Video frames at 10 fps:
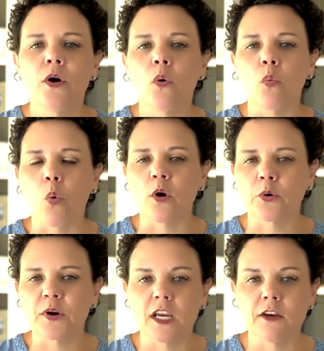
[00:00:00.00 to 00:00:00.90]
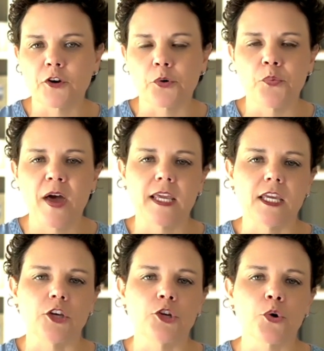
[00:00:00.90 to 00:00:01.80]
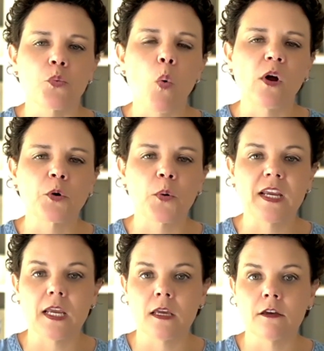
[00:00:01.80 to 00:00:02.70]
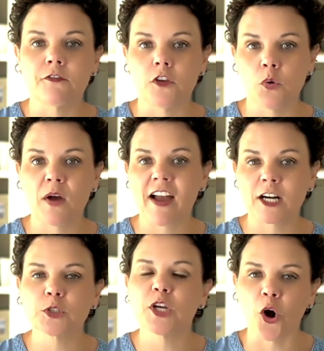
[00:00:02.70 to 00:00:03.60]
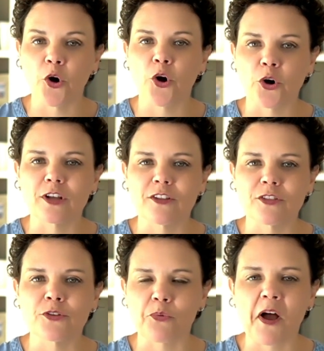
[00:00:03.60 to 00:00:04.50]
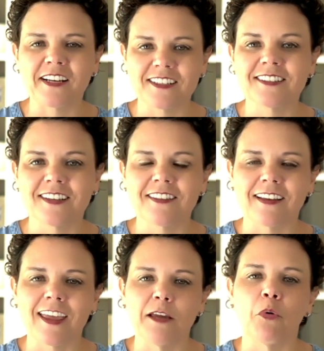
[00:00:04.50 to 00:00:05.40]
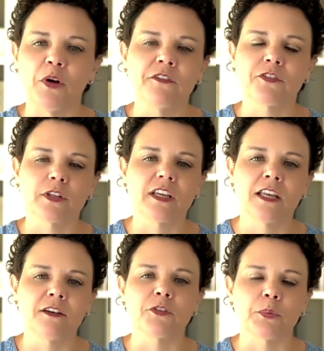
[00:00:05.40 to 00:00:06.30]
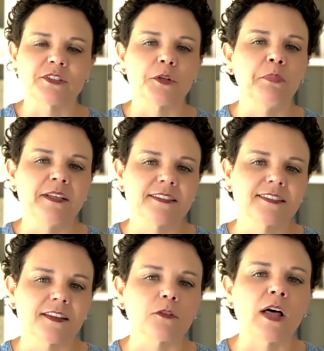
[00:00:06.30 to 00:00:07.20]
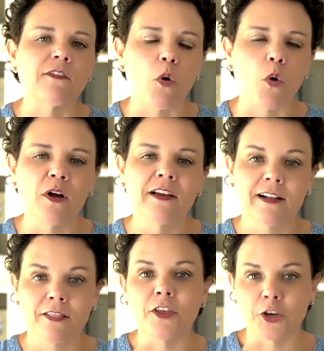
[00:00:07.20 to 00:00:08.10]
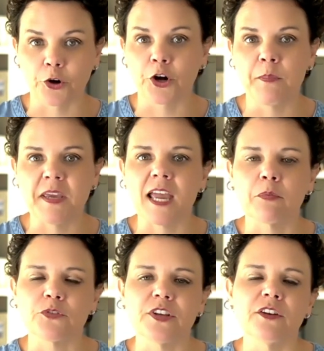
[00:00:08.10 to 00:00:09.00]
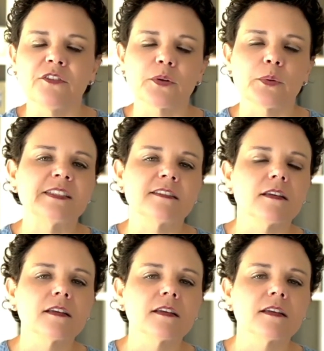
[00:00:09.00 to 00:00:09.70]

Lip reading: wondering if you're ready. You're wondering if you have actually earned the right to sit at that table and influence the business at the level that you're going to be able to influence it.